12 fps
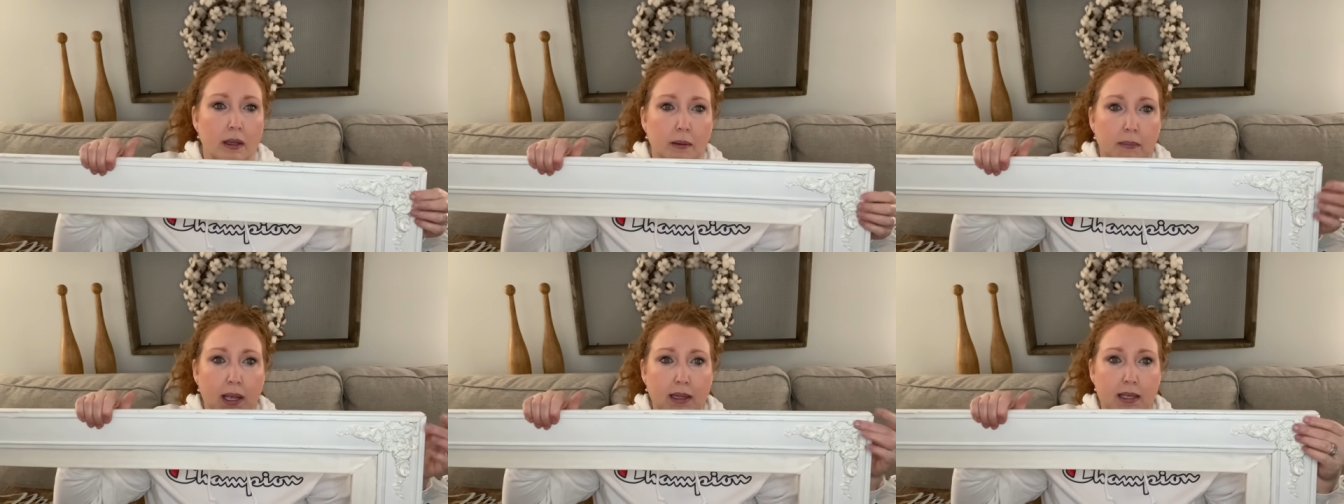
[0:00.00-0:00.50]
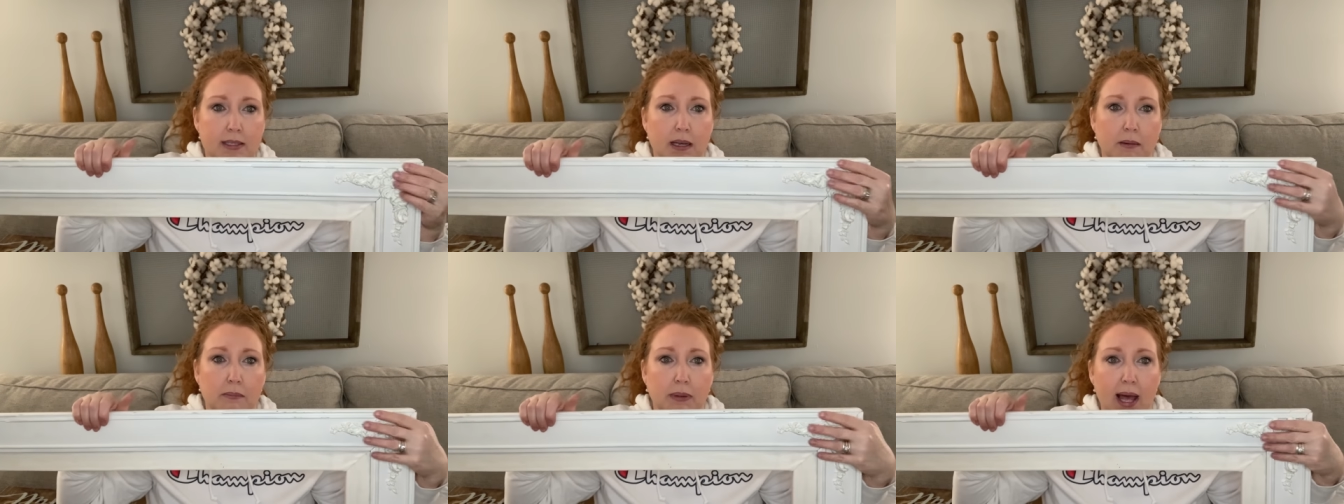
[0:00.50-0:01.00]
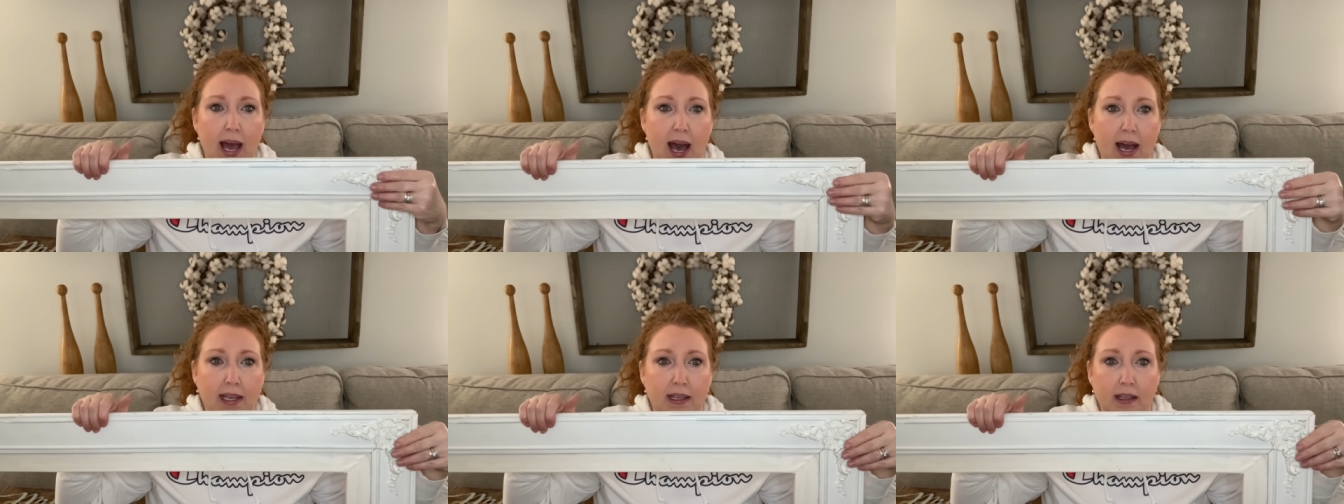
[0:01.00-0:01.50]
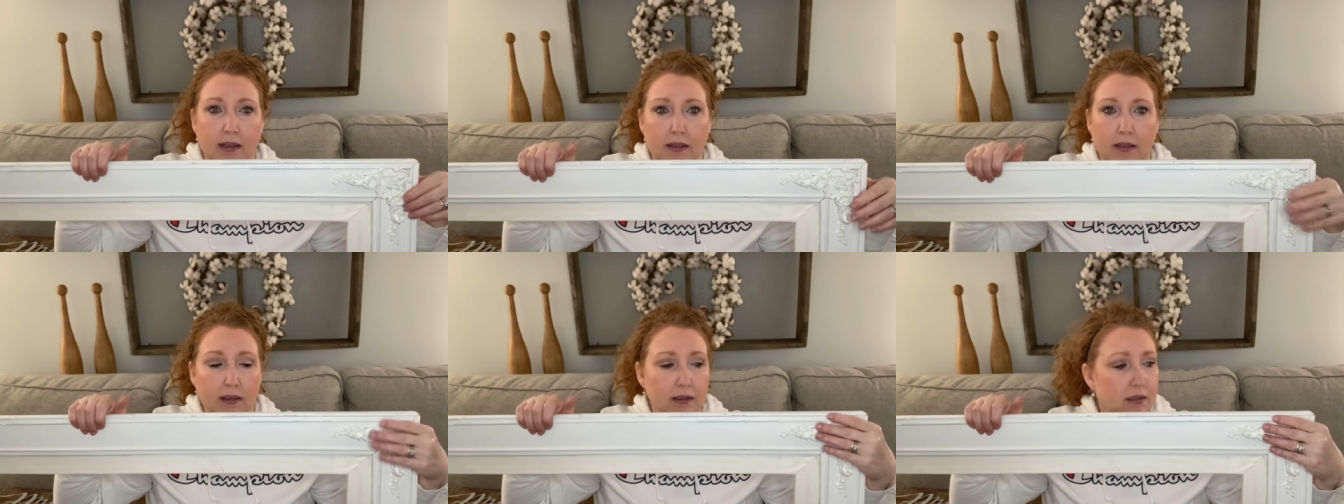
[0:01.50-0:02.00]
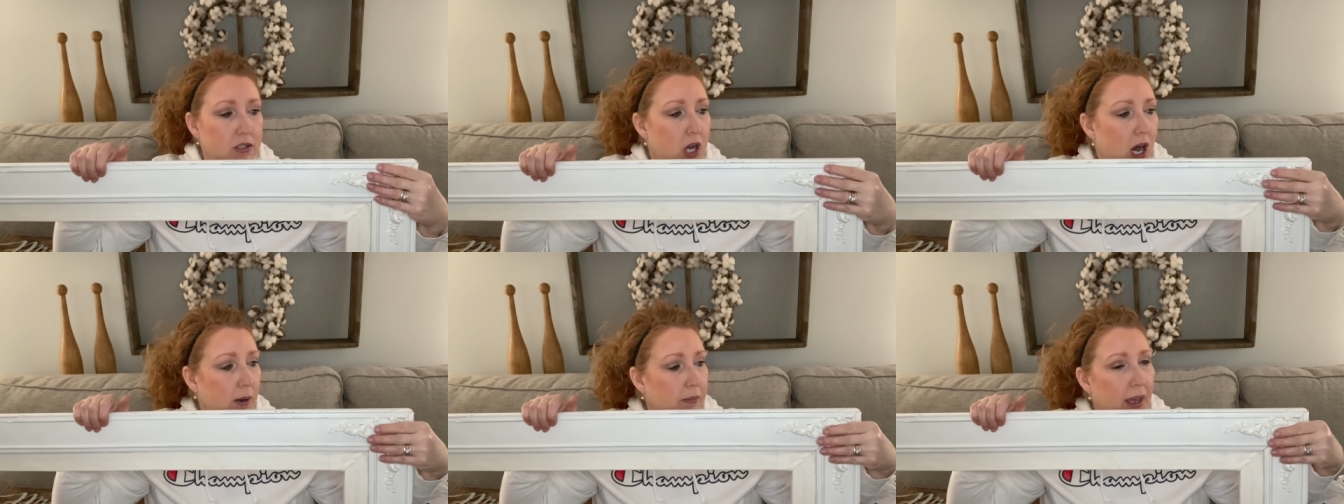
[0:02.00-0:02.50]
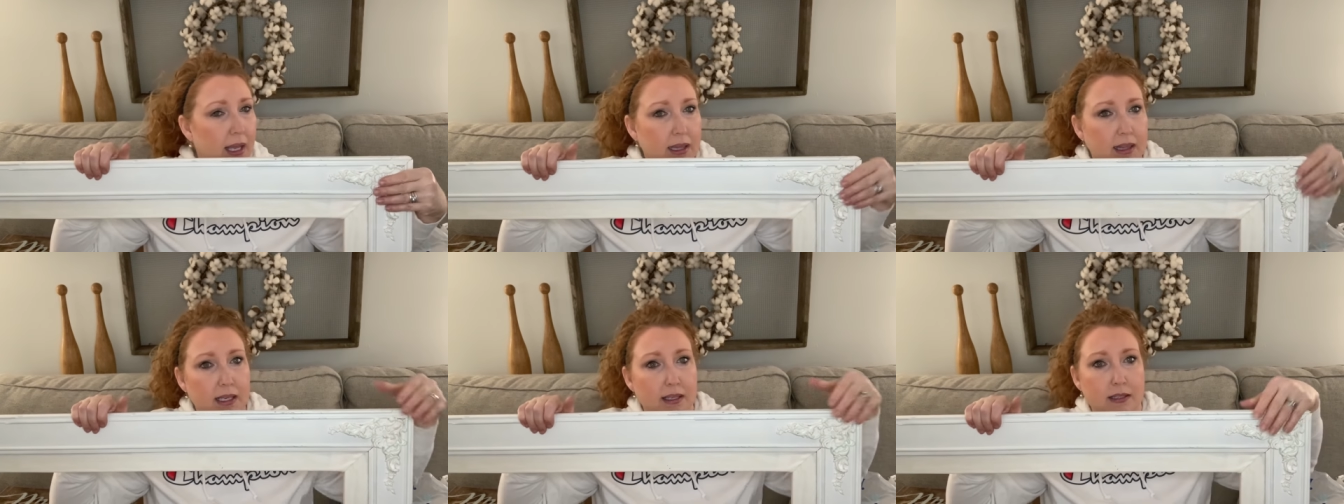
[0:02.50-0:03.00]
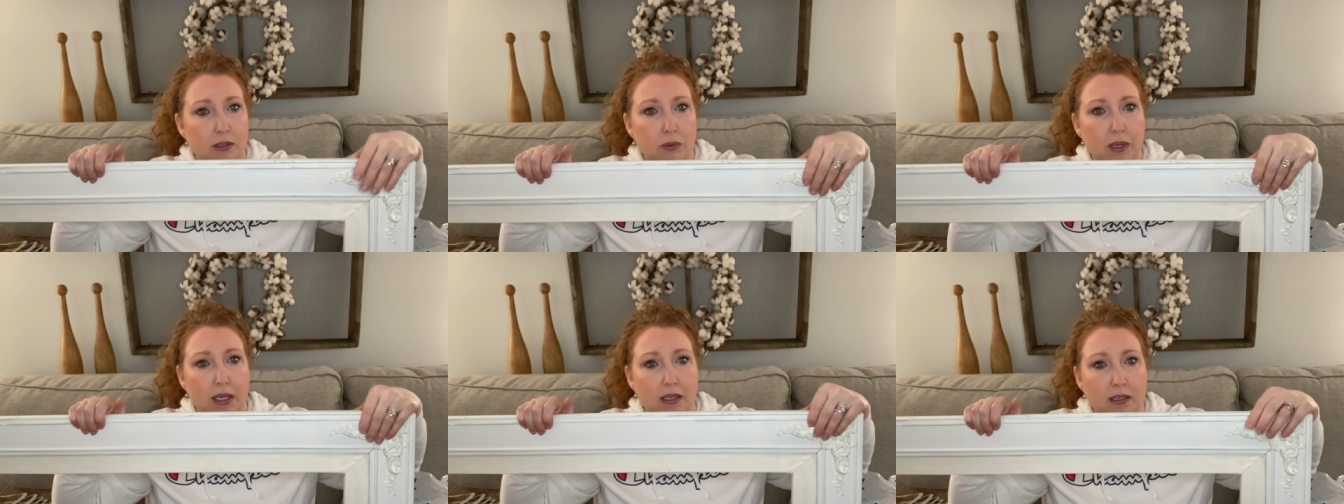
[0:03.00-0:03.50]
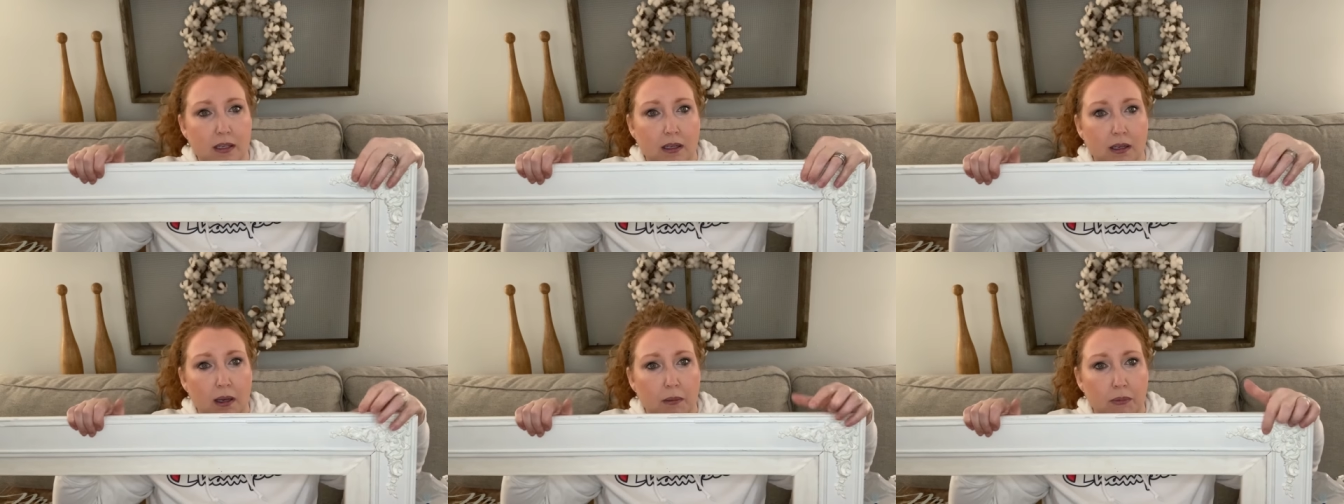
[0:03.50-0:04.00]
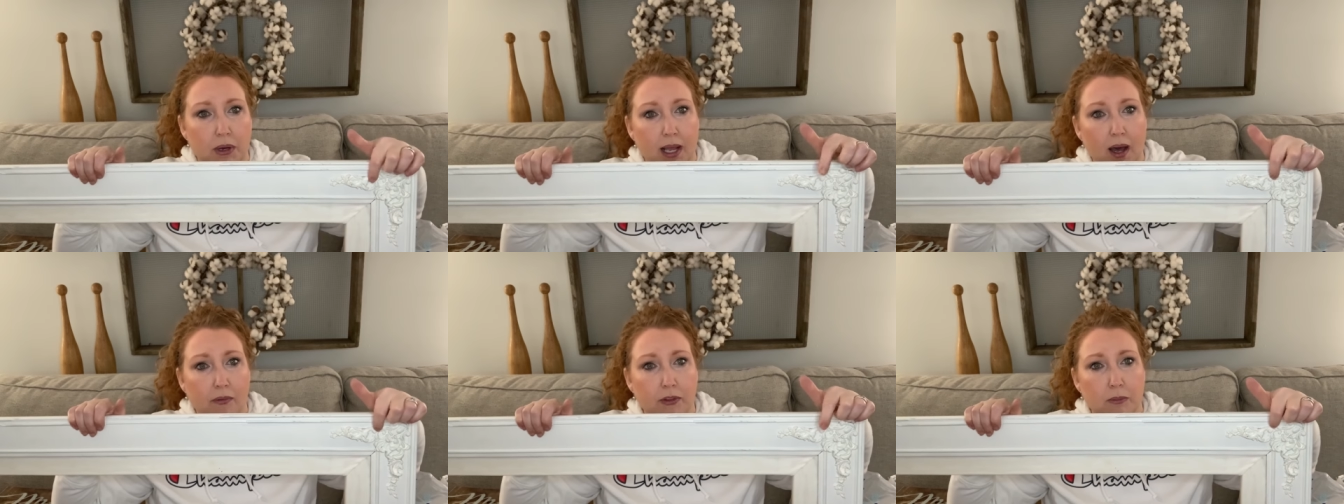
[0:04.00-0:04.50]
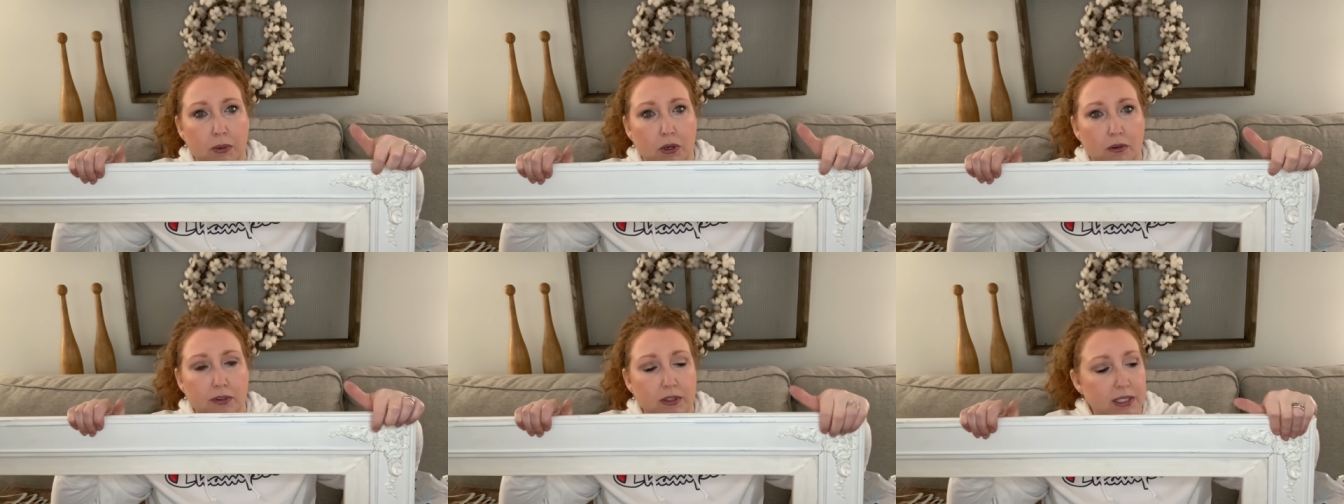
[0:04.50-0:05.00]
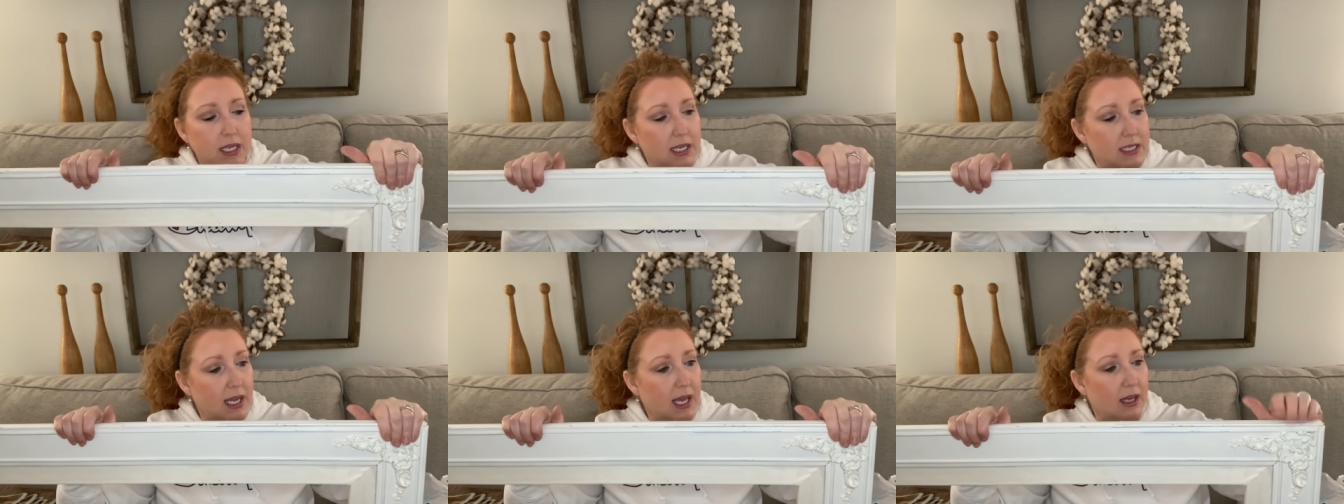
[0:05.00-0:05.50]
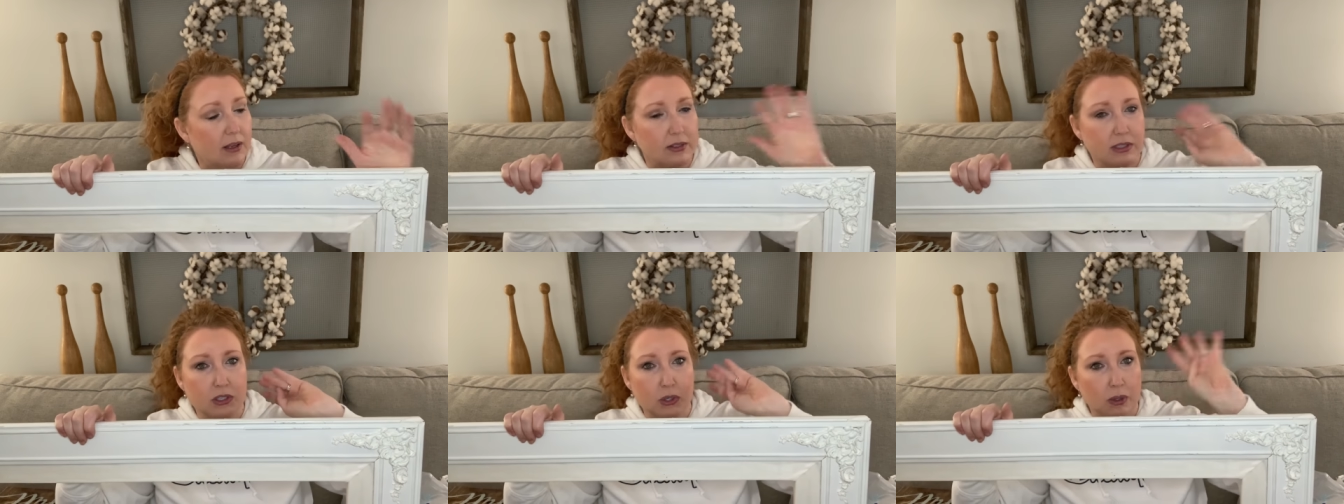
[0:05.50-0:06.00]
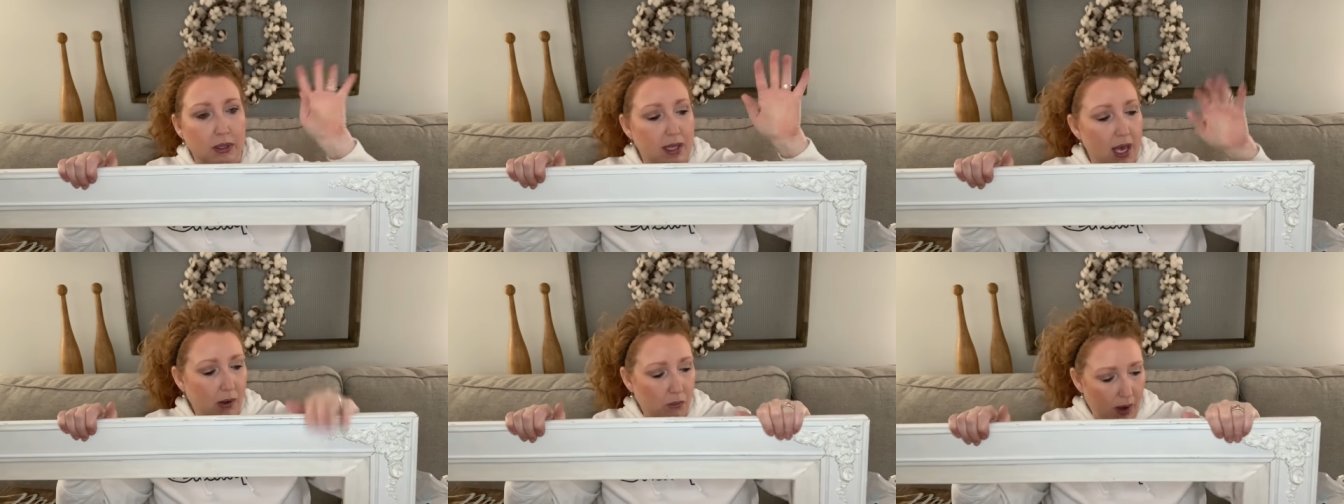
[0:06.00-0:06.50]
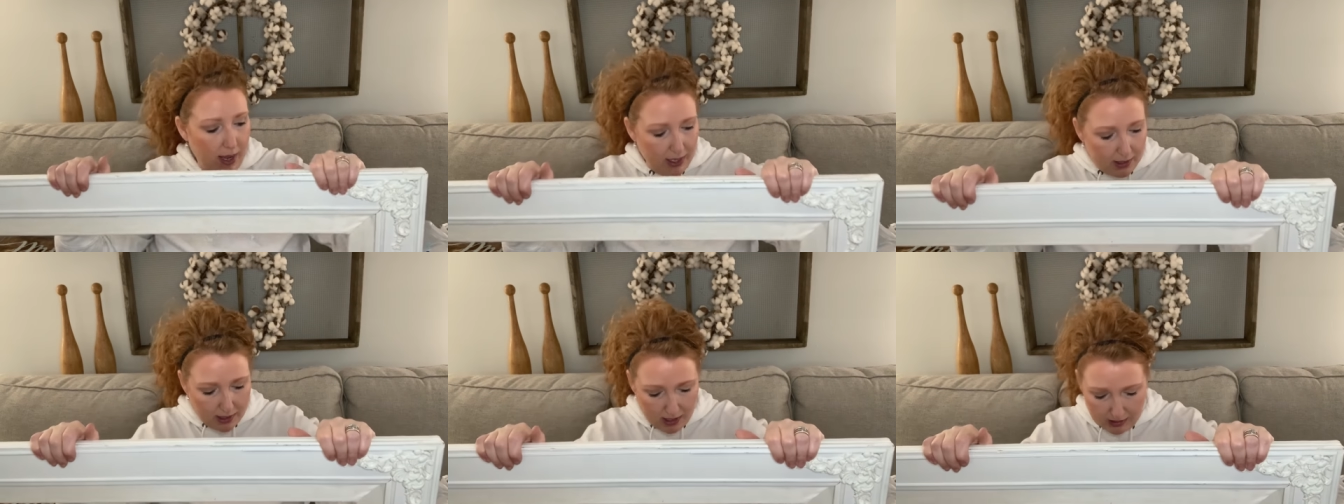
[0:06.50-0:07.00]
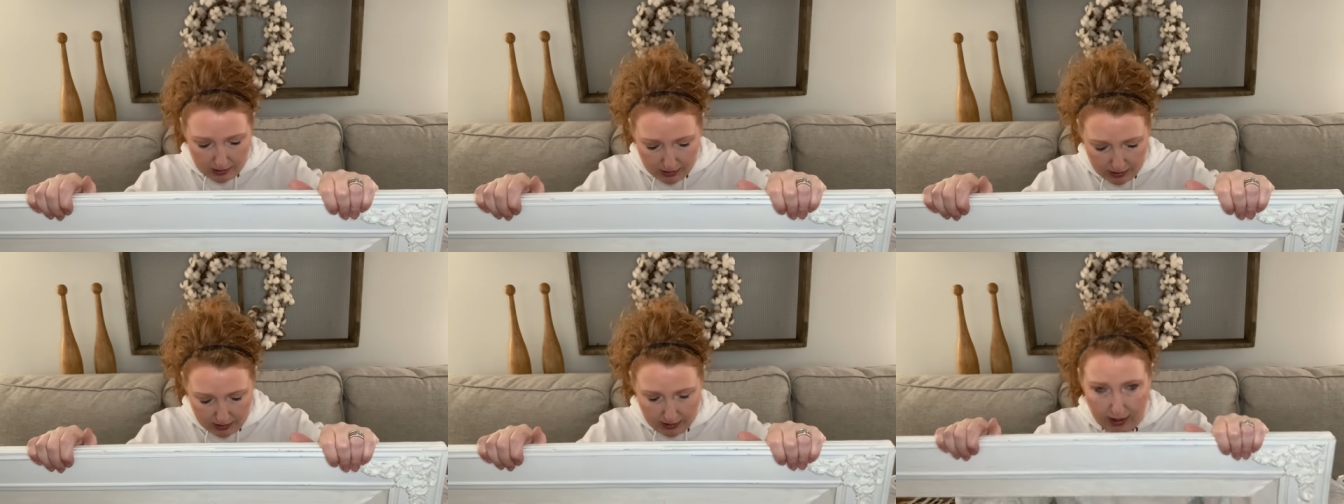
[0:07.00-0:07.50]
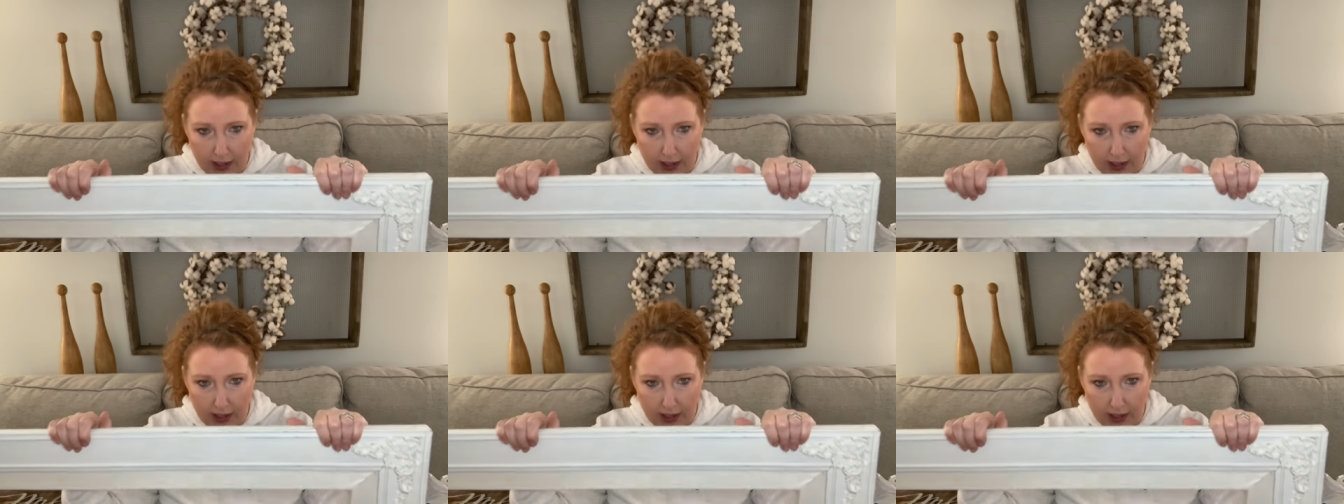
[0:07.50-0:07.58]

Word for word: paint this all black and chalk paint this so we can bring out the beautiful details, do it that white color.